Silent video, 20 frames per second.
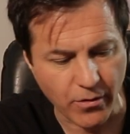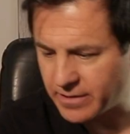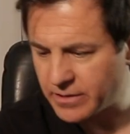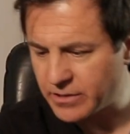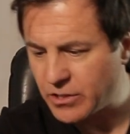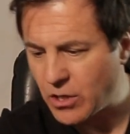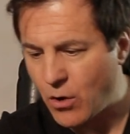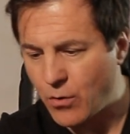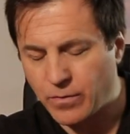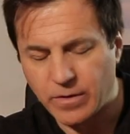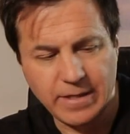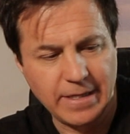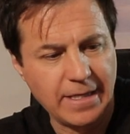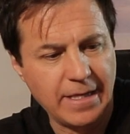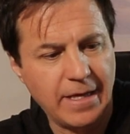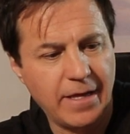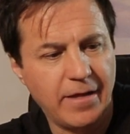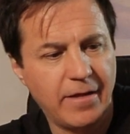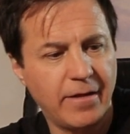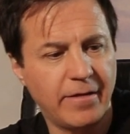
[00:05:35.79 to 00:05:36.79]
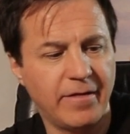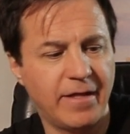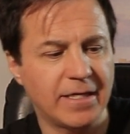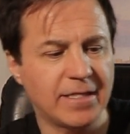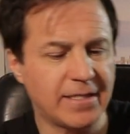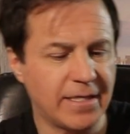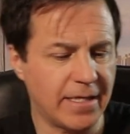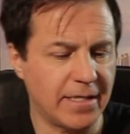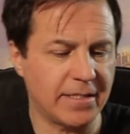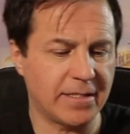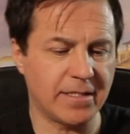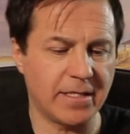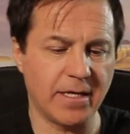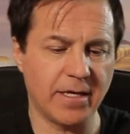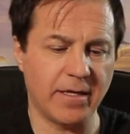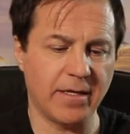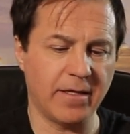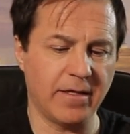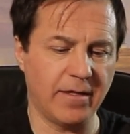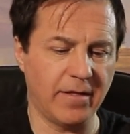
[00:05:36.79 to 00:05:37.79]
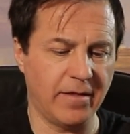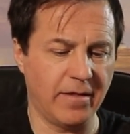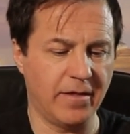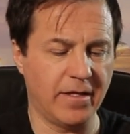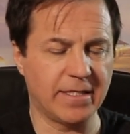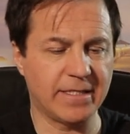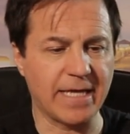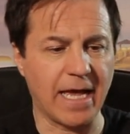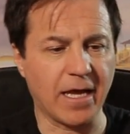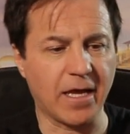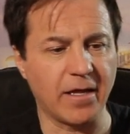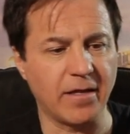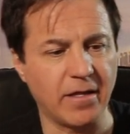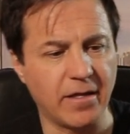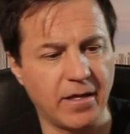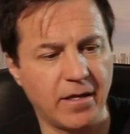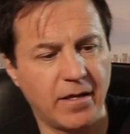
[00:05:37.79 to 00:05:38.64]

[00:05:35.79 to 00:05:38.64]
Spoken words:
So this is the second